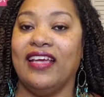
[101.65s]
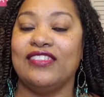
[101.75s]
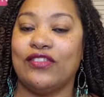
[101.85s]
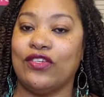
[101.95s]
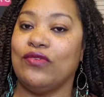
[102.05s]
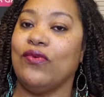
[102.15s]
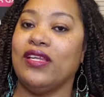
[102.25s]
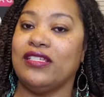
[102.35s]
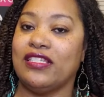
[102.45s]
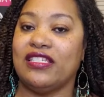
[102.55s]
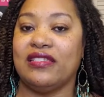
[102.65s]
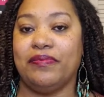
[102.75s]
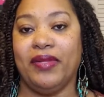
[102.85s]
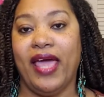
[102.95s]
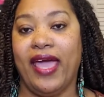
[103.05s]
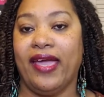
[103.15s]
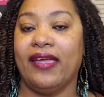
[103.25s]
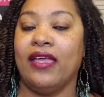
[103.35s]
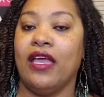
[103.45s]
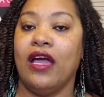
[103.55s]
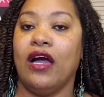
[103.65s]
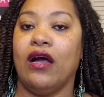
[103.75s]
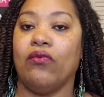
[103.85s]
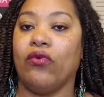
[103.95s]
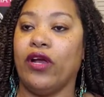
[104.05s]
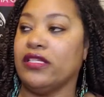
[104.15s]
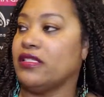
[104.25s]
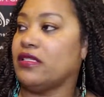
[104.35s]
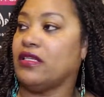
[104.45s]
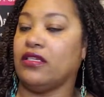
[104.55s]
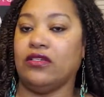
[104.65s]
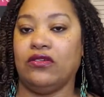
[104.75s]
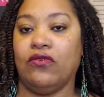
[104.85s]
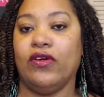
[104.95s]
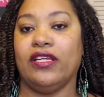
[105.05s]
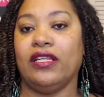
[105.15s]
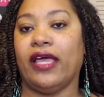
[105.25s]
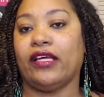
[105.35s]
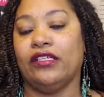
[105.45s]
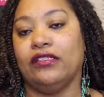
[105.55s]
So you want to display where it's going in like